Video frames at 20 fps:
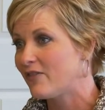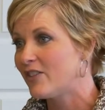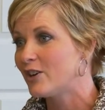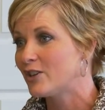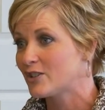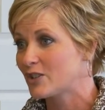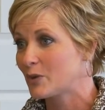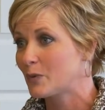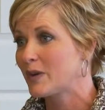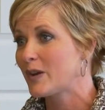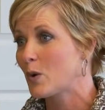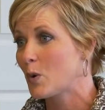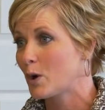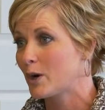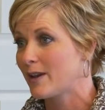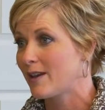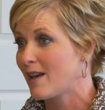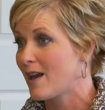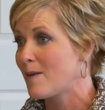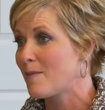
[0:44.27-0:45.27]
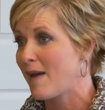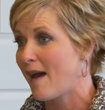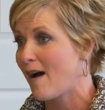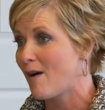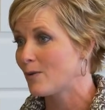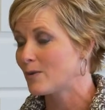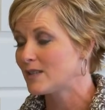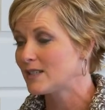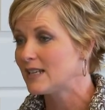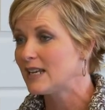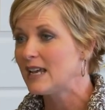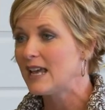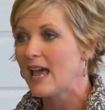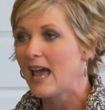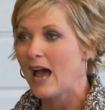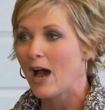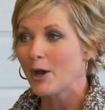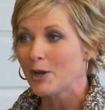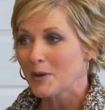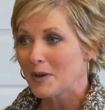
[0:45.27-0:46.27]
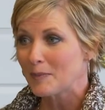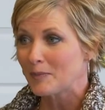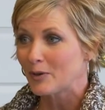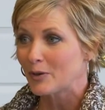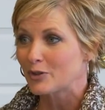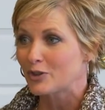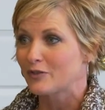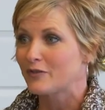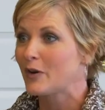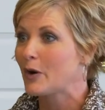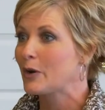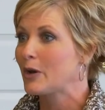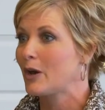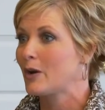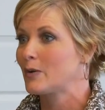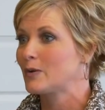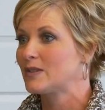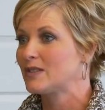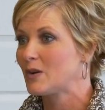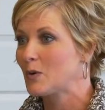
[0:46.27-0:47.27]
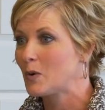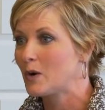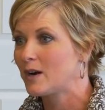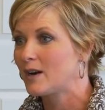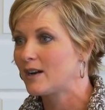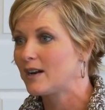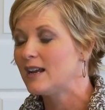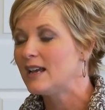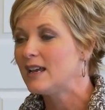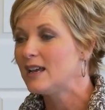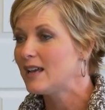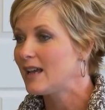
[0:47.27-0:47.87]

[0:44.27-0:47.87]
There's a recording about how you upload your photos or